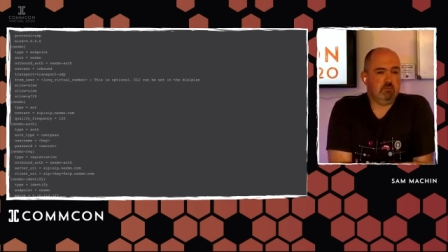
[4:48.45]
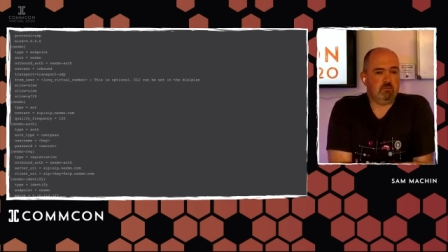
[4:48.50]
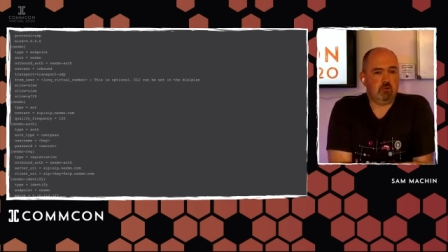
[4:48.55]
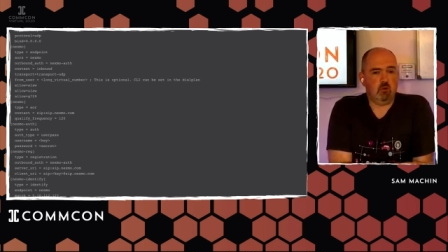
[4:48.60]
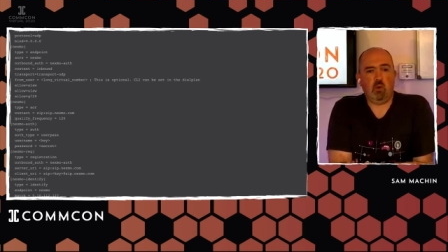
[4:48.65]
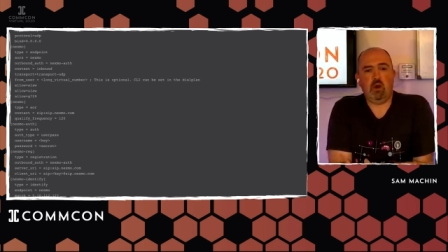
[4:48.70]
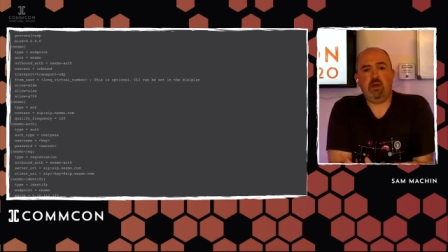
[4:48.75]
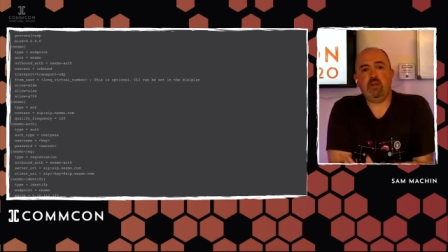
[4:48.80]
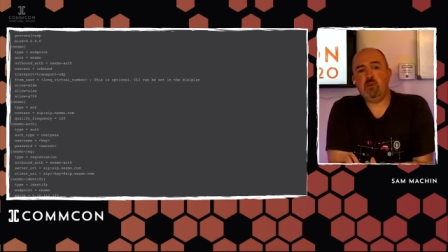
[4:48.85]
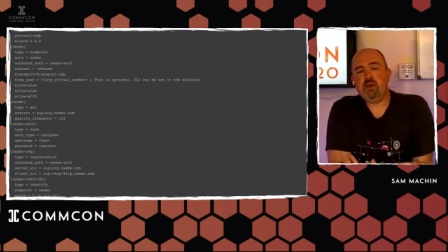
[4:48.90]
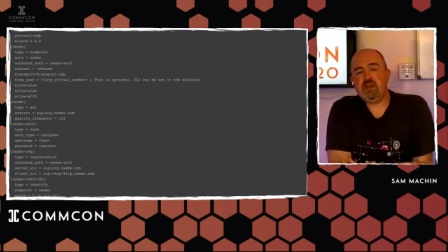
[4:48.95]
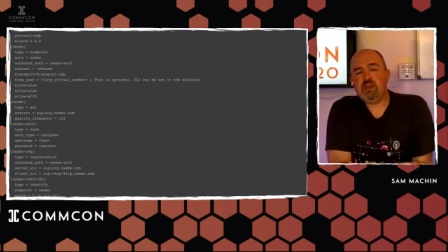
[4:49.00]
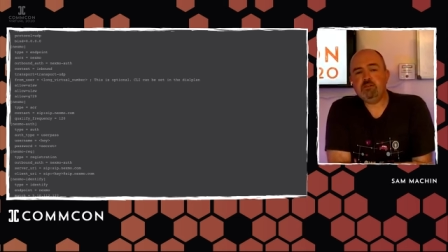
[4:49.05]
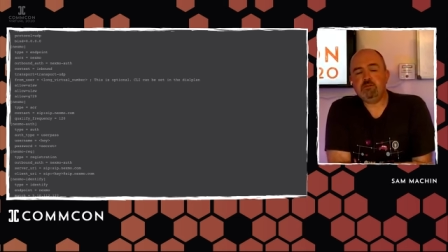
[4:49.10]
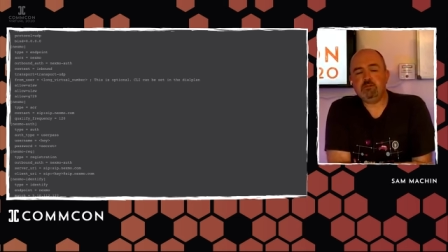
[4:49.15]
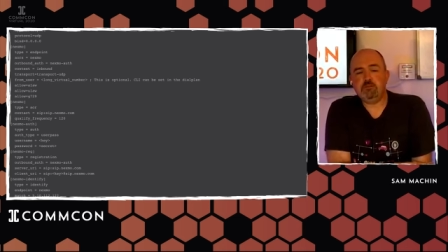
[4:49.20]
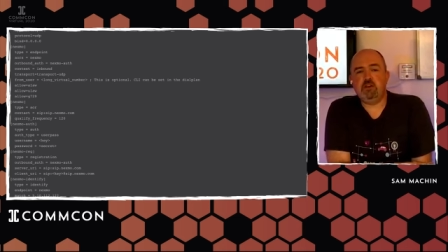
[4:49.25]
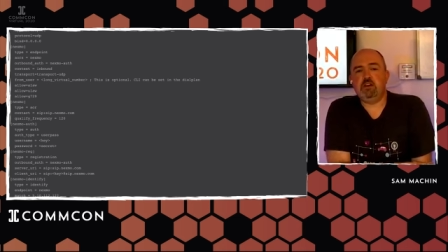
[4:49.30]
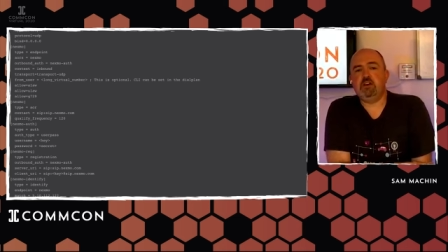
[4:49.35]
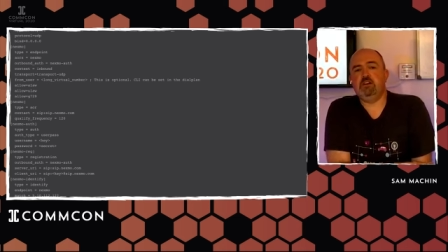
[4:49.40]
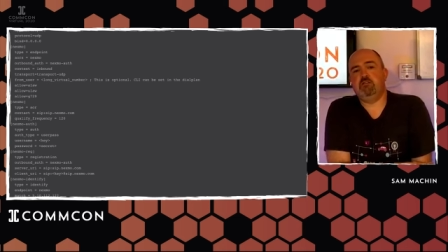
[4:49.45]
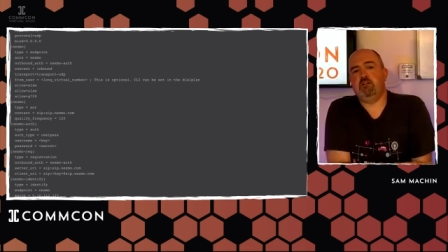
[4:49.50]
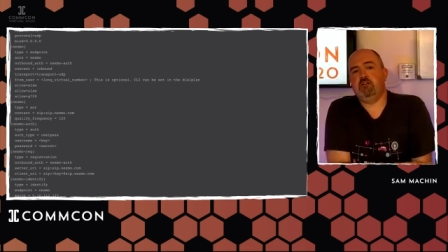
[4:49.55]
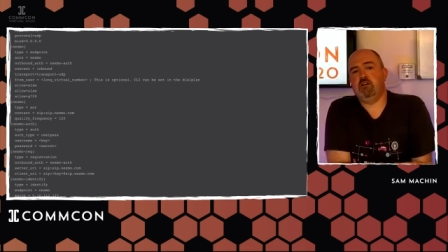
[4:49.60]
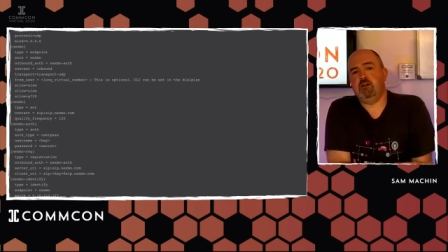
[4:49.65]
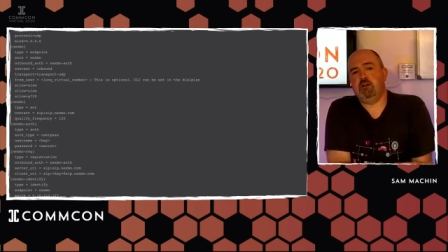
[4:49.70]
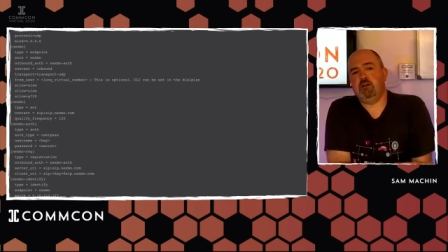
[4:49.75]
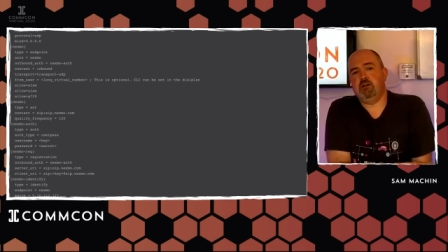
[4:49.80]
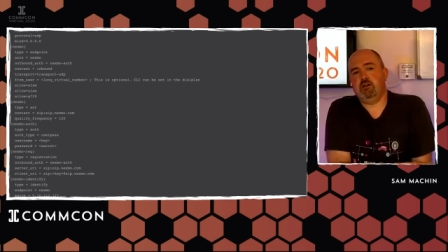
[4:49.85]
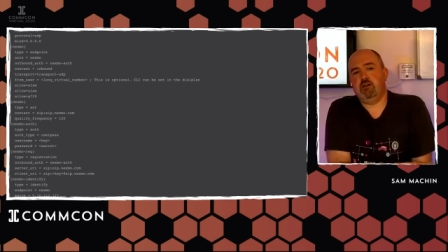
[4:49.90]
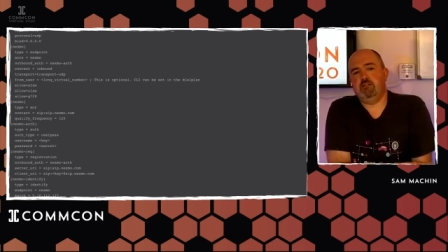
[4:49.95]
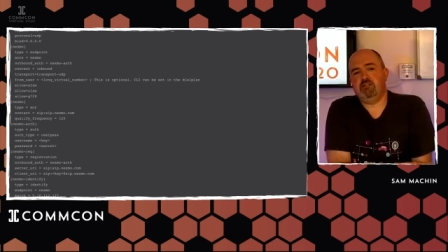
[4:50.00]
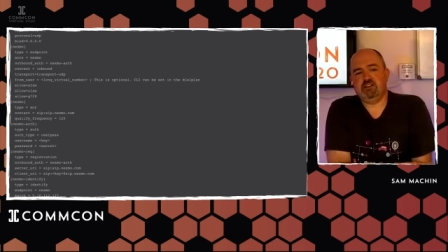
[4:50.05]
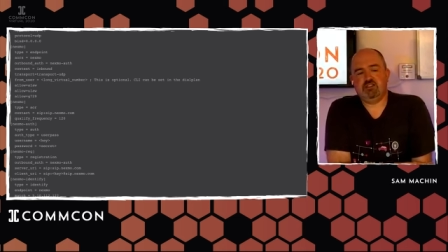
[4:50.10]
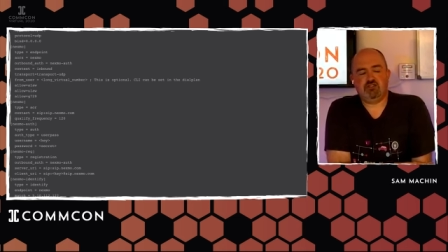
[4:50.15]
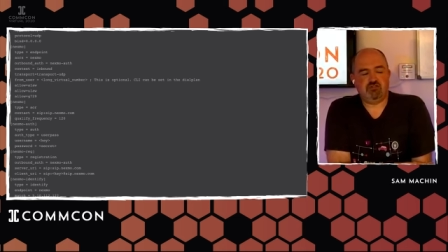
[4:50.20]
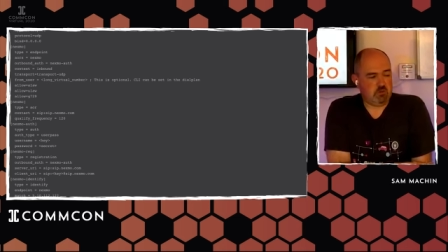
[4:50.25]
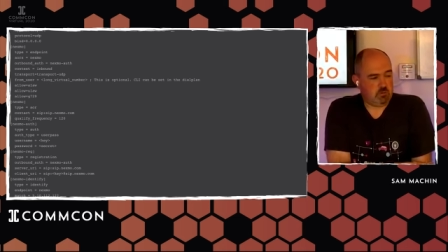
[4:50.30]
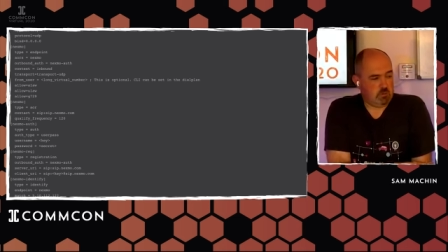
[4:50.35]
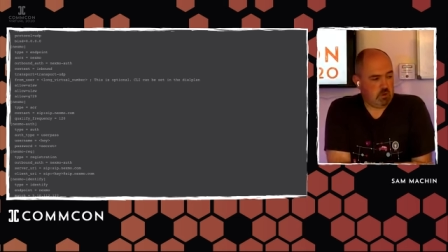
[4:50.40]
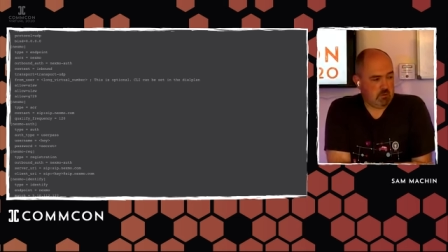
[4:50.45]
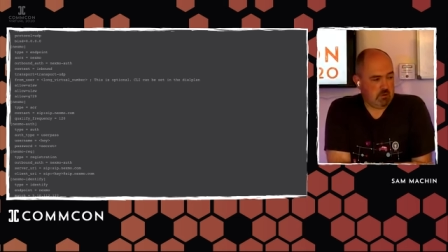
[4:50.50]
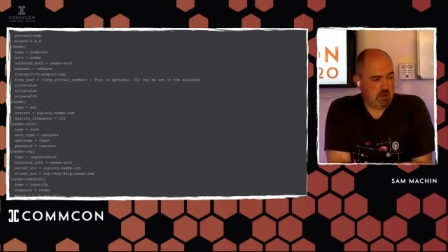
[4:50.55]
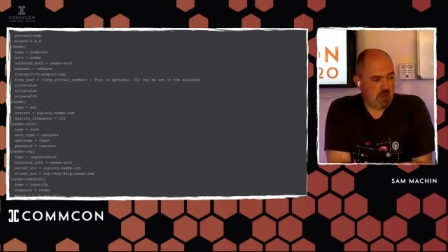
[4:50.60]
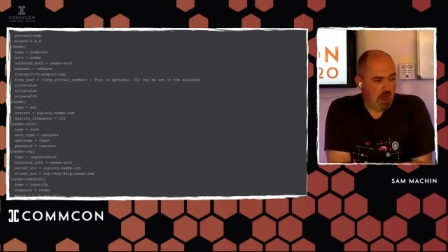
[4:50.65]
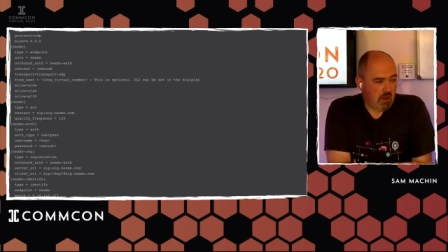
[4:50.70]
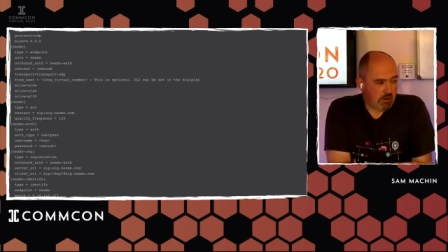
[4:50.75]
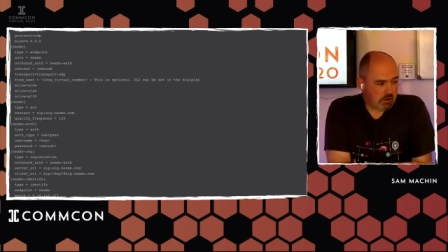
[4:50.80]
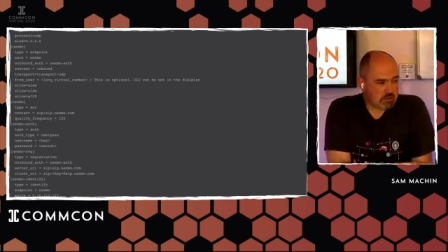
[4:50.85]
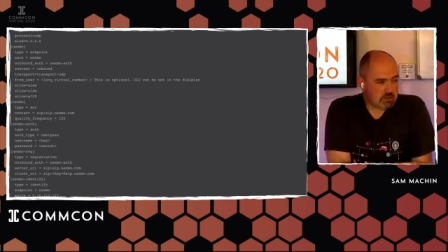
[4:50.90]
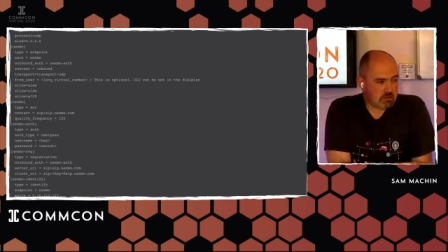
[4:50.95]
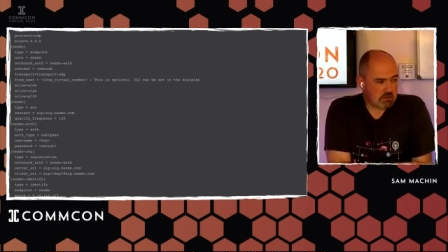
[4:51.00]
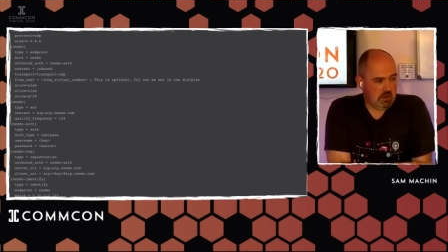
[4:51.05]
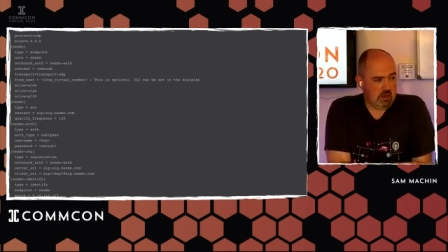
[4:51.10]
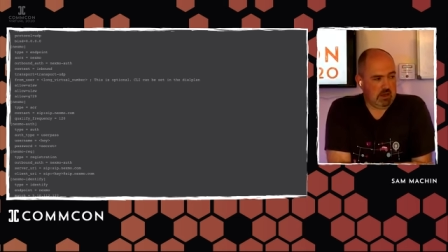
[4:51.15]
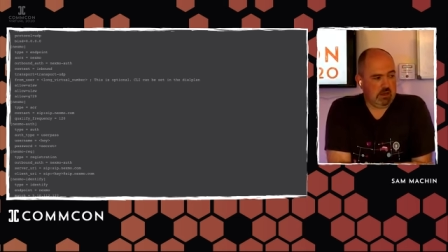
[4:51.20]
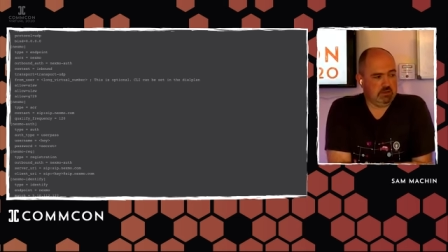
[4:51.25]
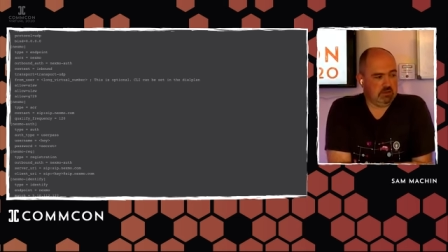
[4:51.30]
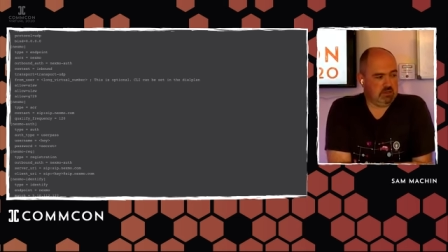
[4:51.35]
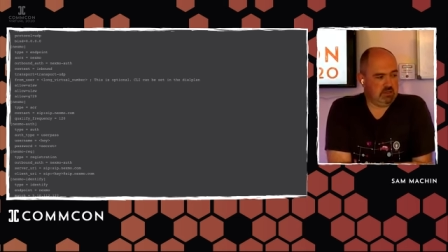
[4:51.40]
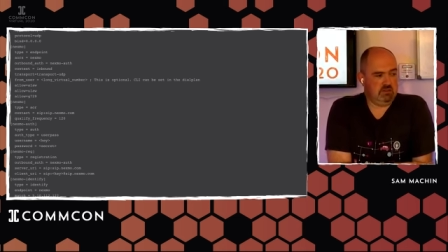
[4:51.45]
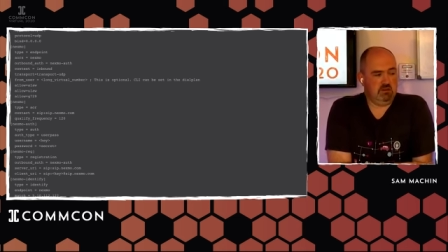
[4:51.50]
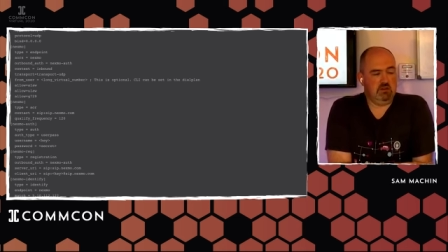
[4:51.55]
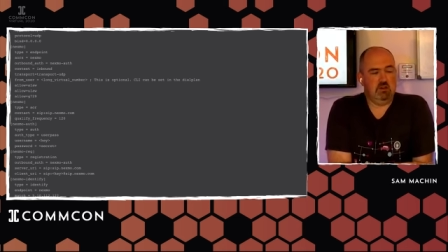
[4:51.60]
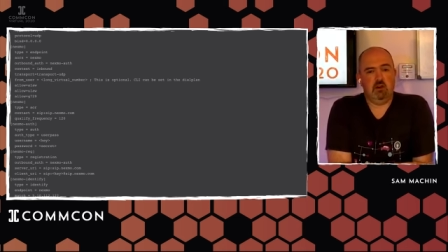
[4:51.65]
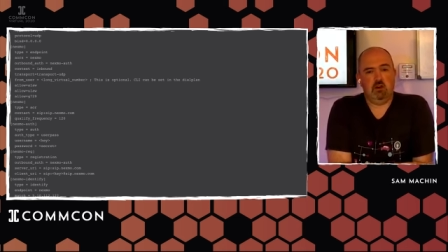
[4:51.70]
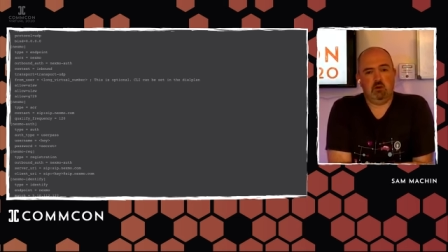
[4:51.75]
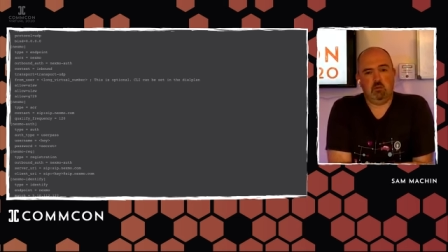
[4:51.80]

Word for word: But way we configure our Asterisk PBX is